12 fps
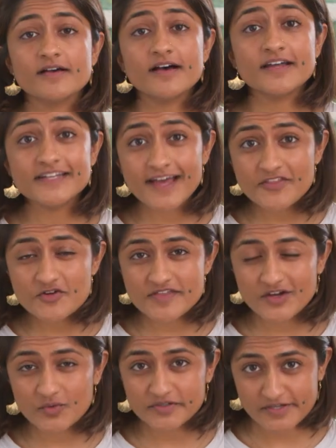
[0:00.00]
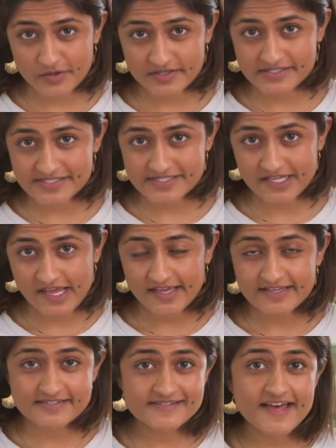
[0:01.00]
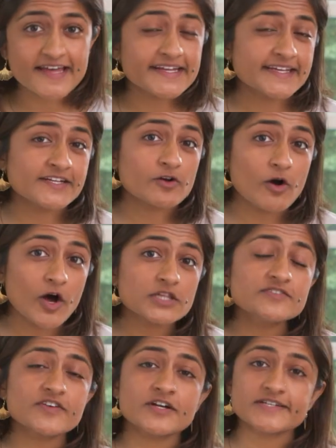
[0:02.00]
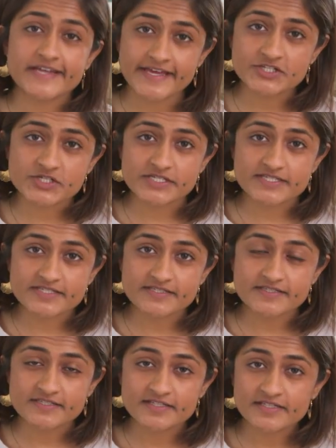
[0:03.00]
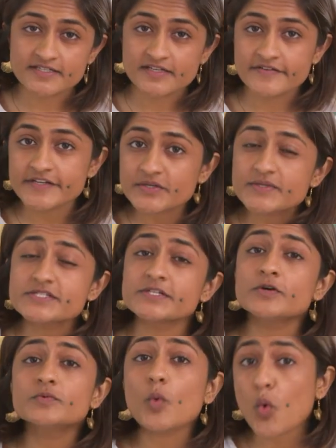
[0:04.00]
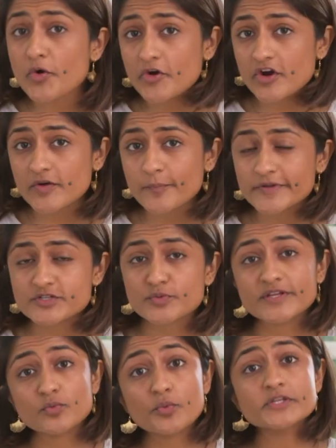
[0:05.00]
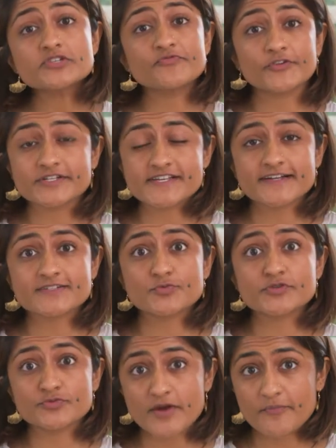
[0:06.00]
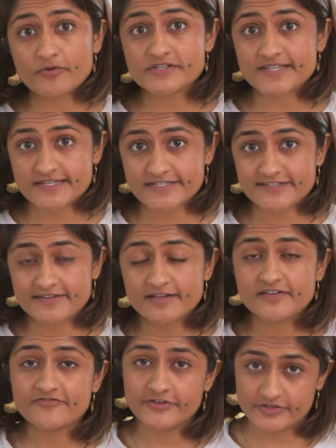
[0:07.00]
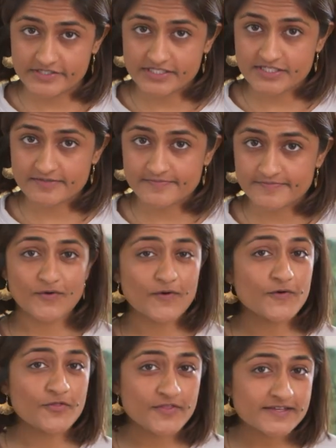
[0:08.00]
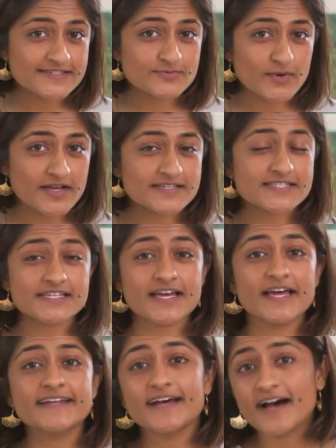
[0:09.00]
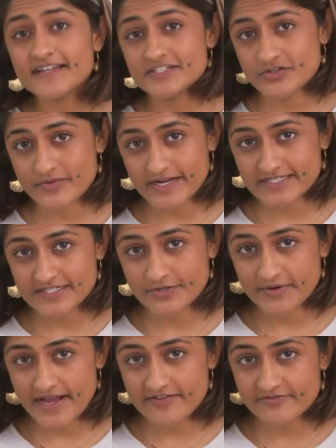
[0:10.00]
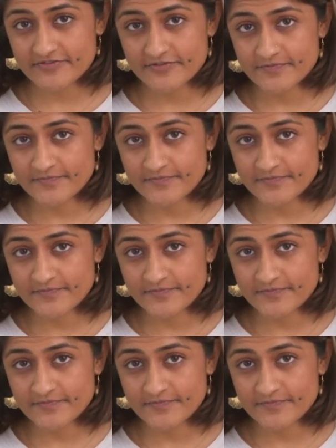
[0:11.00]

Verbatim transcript: Another thing we'll notice is that in all of our edges, there was no order between which vertex was represented first. This was an undirected graph.